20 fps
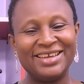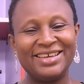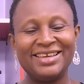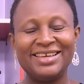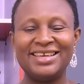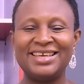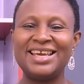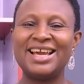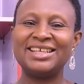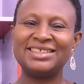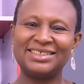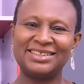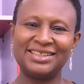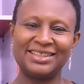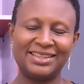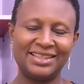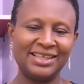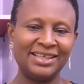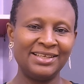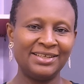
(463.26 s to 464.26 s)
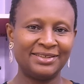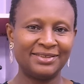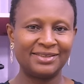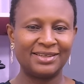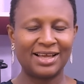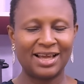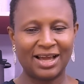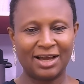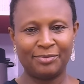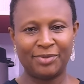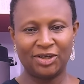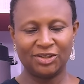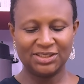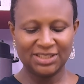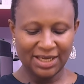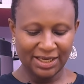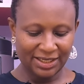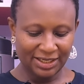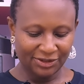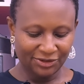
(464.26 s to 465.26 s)
Here's the thing about
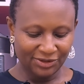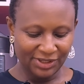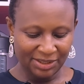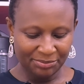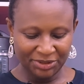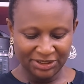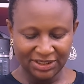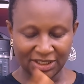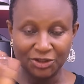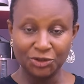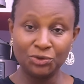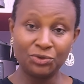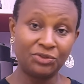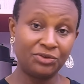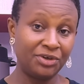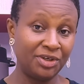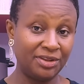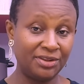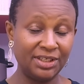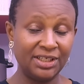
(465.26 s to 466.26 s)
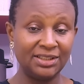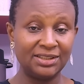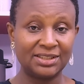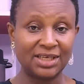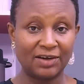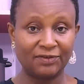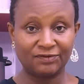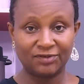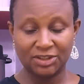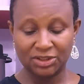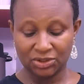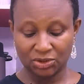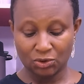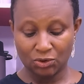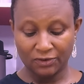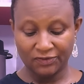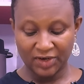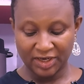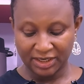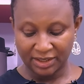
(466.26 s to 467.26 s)
tiger nut. Let me tell you 3 things I've
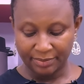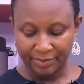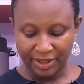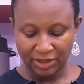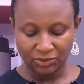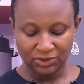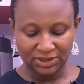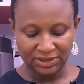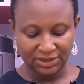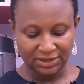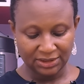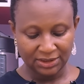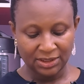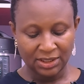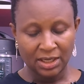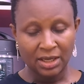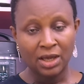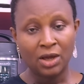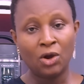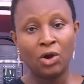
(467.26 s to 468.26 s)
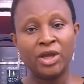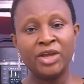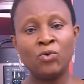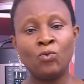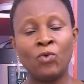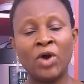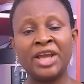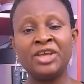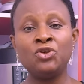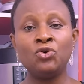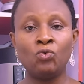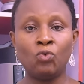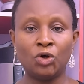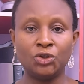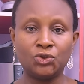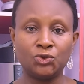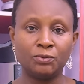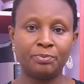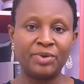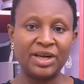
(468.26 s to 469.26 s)
discovered about it. When you
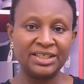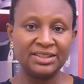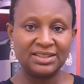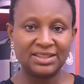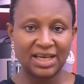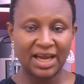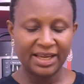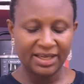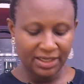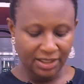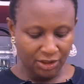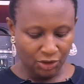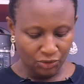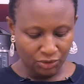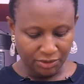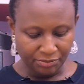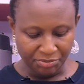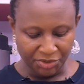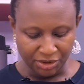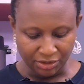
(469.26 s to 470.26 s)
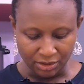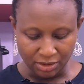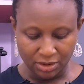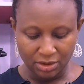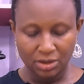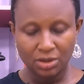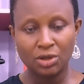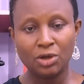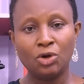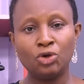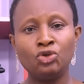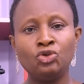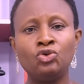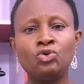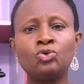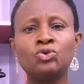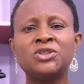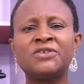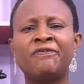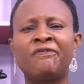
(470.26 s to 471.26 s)
want to blend tiger nut milk,
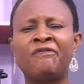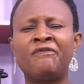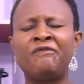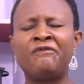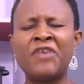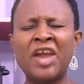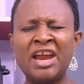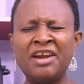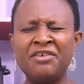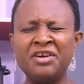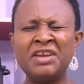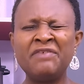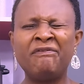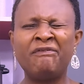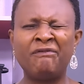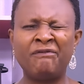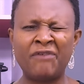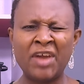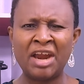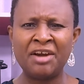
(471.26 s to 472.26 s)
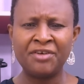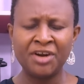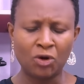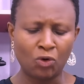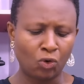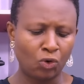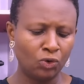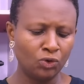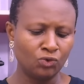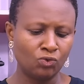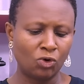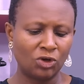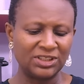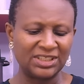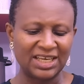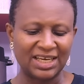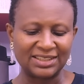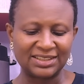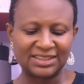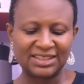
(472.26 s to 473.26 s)
use very, very cold
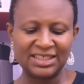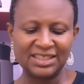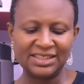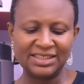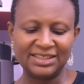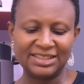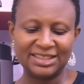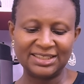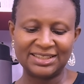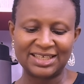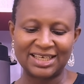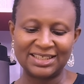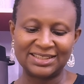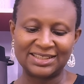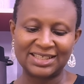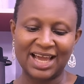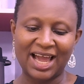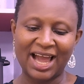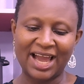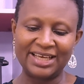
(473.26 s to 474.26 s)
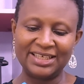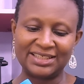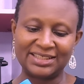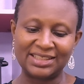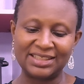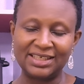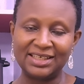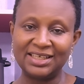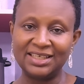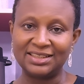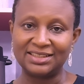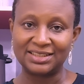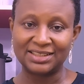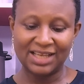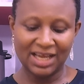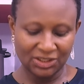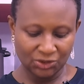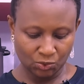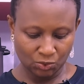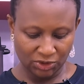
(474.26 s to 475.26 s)
water. See, this has ice in it.
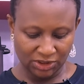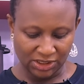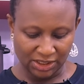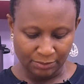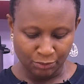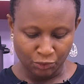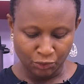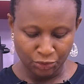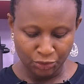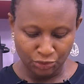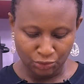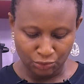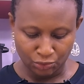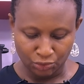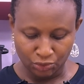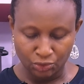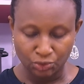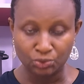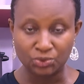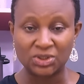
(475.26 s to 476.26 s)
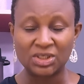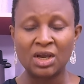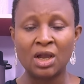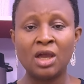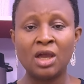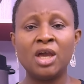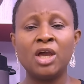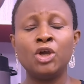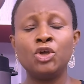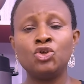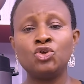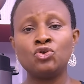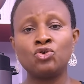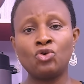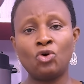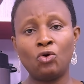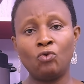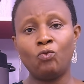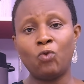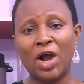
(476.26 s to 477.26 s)
That's what I'm going to use. You
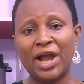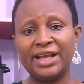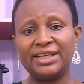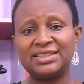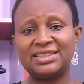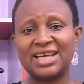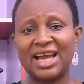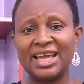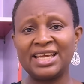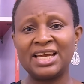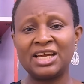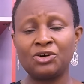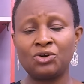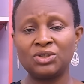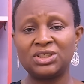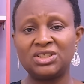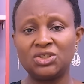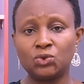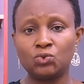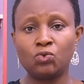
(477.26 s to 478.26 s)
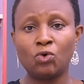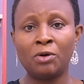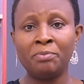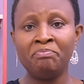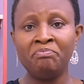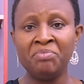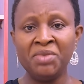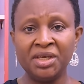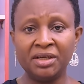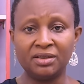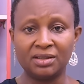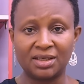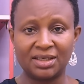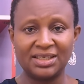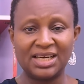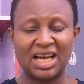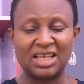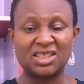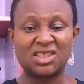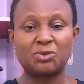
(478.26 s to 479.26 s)
know why? Tiger nut is one milk
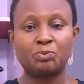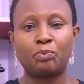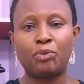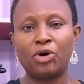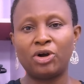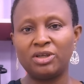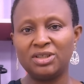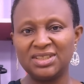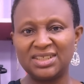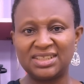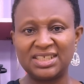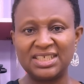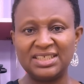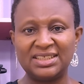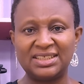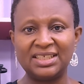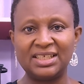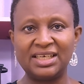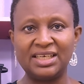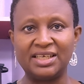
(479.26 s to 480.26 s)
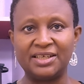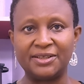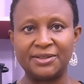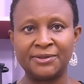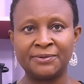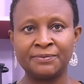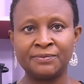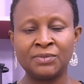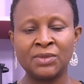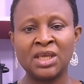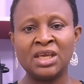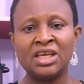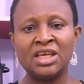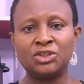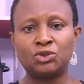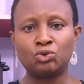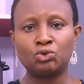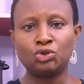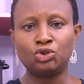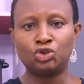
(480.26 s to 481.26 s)
that spoils easily.
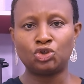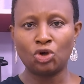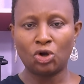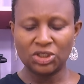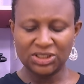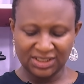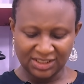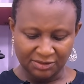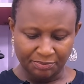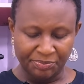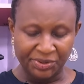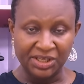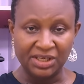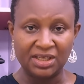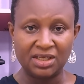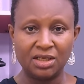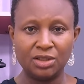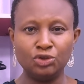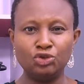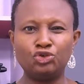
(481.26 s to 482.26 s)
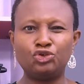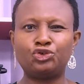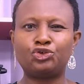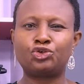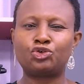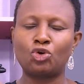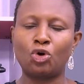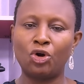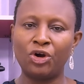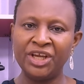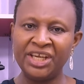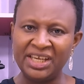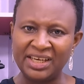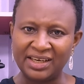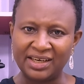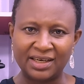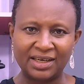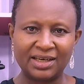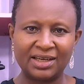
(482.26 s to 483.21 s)
It will just be drawing.